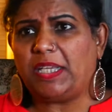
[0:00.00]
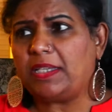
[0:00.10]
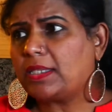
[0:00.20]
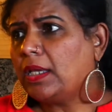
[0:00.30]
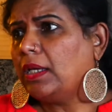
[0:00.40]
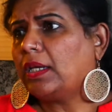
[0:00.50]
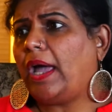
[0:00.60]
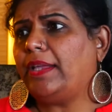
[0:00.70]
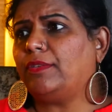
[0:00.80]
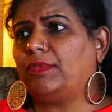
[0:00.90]
of these
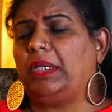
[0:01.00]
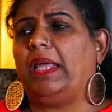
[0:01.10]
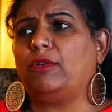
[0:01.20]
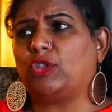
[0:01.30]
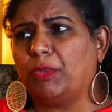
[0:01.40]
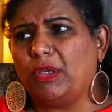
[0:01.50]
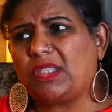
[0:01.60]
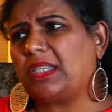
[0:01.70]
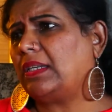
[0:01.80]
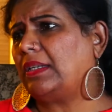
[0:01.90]
kind of the lounge
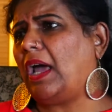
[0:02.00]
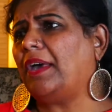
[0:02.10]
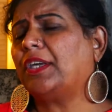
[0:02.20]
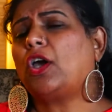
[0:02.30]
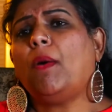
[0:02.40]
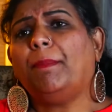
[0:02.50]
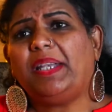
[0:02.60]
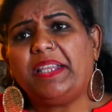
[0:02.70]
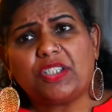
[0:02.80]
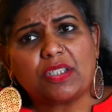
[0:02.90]
music and other
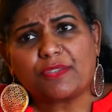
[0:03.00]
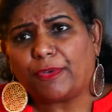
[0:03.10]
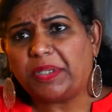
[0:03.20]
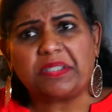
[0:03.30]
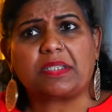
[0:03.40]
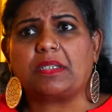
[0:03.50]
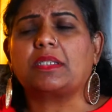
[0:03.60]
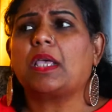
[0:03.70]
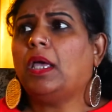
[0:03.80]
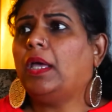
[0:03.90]
compilations, for
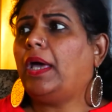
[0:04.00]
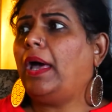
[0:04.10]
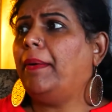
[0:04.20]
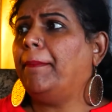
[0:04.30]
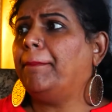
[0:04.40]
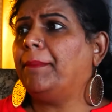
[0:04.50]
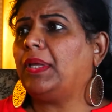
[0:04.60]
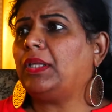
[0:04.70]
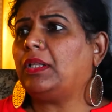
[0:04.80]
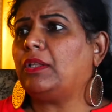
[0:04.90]
instance.
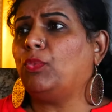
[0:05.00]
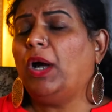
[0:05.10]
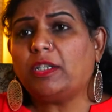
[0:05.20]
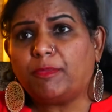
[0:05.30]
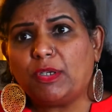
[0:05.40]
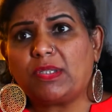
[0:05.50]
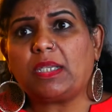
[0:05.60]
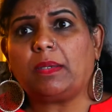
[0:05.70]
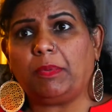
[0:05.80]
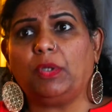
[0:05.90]
World
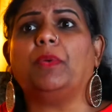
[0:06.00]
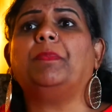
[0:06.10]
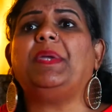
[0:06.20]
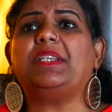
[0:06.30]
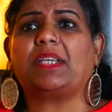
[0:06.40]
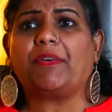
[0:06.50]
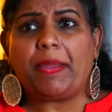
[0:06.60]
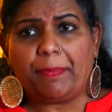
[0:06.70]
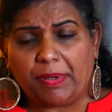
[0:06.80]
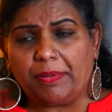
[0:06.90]
music, you know, Peter
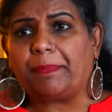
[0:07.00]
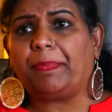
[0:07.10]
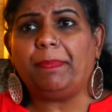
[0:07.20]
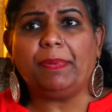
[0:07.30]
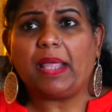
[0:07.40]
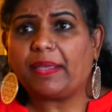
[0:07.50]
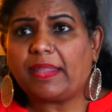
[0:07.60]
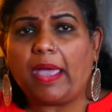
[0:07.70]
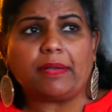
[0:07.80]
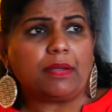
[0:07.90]
Gabriel and people
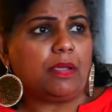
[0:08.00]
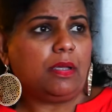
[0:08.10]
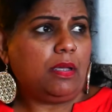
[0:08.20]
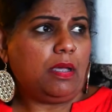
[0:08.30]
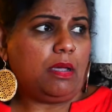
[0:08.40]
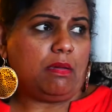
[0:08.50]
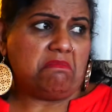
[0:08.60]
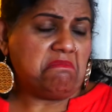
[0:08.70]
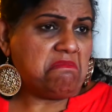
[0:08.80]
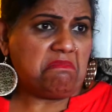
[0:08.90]
like that,
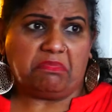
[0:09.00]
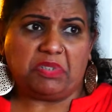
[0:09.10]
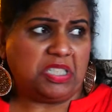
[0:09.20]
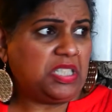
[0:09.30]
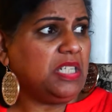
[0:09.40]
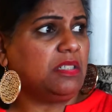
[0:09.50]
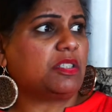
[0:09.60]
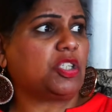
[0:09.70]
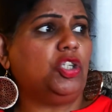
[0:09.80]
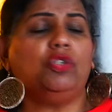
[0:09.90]
did
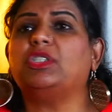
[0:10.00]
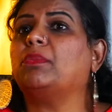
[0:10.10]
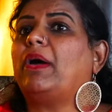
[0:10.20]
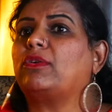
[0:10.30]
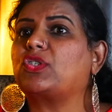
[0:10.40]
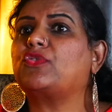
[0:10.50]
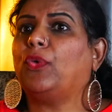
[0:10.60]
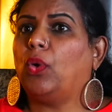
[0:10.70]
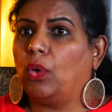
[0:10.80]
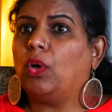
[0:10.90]
huge amounts
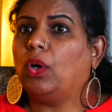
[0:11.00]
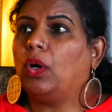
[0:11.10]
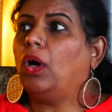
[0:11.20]
for